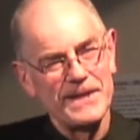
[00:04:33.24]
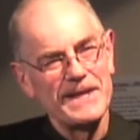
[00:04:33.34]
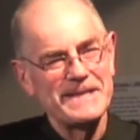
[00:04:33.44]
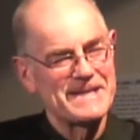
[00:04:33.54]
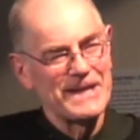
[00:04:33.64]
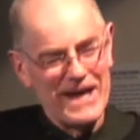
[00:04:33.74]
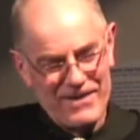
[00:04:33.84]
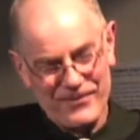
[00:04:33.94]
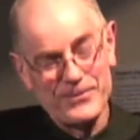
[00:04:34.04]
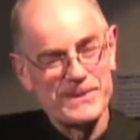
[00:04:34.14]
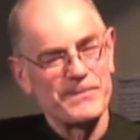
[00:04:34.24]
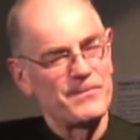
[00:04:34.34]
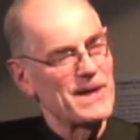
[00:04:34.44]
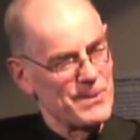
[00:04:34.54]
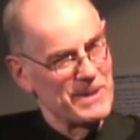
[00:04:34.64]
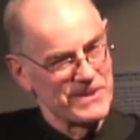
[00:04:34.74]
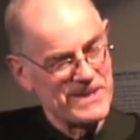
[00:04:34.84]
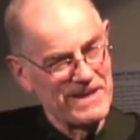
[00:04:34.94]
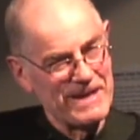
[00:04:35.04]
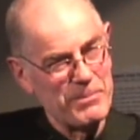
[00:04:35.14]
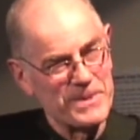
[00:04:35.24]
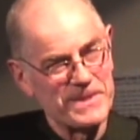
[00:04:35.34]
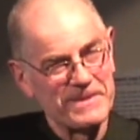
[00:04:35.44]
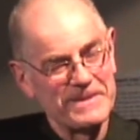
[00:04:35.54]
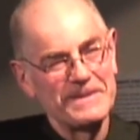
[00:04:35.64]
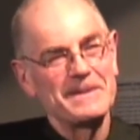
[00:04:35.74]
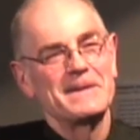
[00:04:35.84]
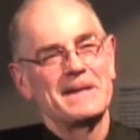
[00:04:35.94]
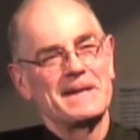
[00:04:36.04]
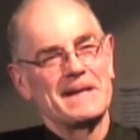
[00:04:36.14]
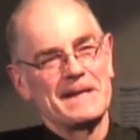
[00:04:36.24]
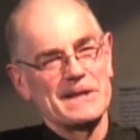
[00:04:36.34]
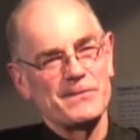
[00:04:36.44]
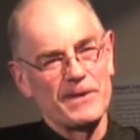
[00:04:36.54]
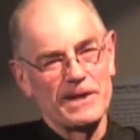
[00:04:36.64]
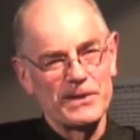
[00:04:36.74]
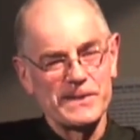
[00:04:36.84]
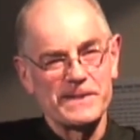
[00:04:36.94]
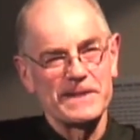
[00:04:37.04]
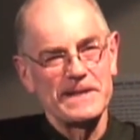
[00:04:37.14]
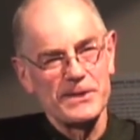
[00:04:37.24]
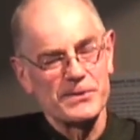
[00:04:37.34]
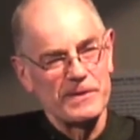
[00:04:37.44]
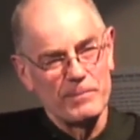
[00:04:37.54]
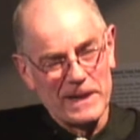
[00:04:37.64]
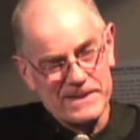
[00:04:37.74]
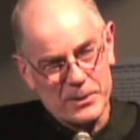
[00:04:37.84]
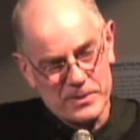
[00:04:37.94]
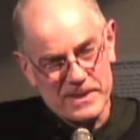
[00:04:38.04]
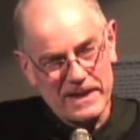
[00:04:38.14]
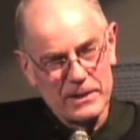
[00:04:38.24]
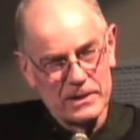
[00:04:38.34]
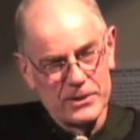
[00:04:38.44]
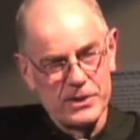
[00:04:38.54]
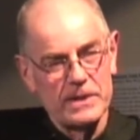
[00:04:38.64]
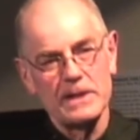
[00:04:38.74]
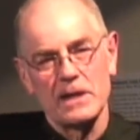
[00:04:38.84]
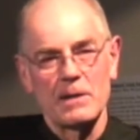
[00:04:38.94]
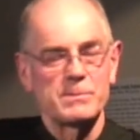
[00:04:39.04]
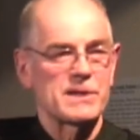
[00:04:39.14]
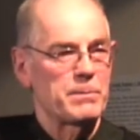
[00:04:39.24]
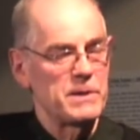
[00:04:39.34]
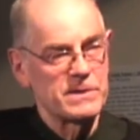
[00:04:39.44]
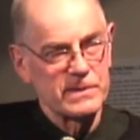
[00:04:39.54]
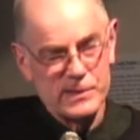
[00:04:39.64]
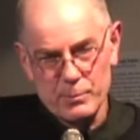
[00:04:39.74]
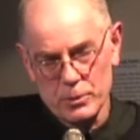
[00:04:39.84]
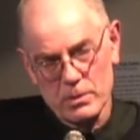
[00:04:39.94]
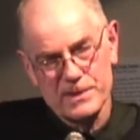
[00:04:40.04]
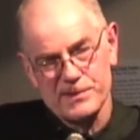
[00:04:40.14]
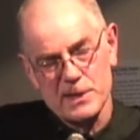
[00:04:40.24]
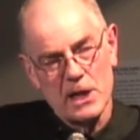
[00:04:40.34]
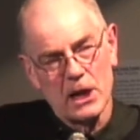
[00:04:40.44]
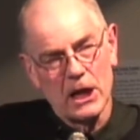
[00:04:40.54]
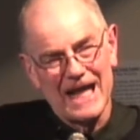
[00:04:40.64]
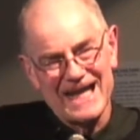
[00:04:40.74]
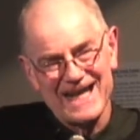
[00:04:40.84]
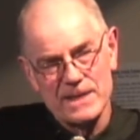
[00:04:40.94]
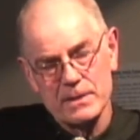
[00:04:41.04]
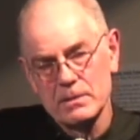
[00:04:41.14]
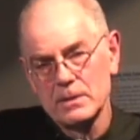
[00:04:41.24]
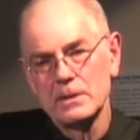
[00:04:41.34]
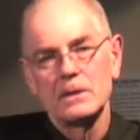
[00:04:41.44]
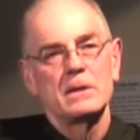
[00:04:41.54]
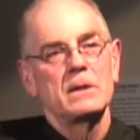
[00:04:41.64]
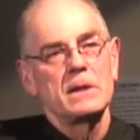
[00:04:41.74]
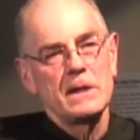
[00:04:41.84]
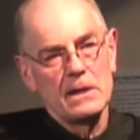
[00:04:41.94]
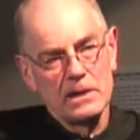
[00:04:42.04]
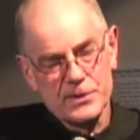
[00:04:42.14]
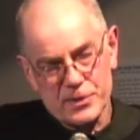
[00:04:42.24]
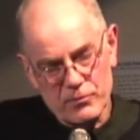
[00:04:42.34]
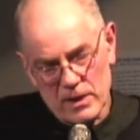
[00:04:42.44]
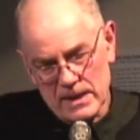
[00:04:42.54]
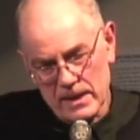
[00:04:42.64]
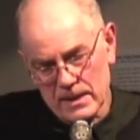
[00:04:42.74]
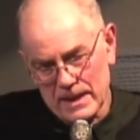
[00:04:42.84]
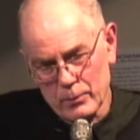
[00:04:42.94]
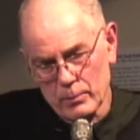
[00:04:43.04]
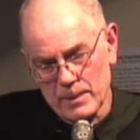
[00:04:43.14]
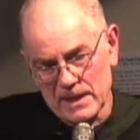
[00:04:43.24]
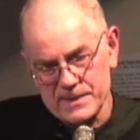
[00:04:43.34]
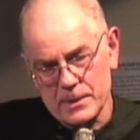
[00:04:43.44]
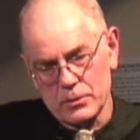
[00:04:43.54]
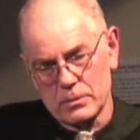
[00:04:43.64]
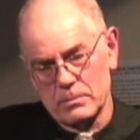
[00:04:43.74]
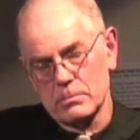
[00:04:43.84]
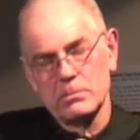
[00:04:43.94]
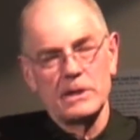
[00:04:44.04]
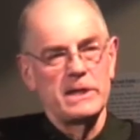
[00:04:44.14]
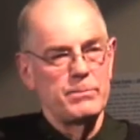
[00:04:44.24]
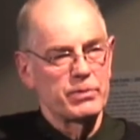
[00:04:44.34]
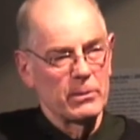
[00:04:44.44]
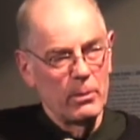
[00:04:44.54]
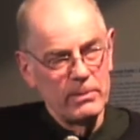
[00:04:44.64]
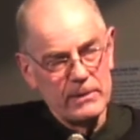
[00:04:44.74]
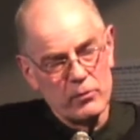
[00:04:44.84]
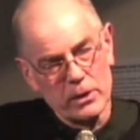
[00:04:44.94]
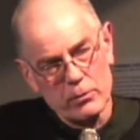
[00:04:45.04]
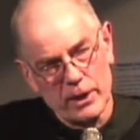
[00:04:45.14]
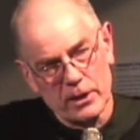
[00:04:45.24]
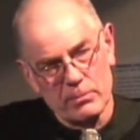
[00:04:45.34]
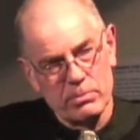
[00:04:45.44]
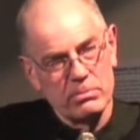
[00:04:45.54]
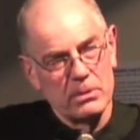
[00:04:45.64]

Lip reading: his life was very well timed as far as the history of bicycle technology. He comes up into the sport as a young lad. He learns to ride the high wheel bicycle. He probably rode a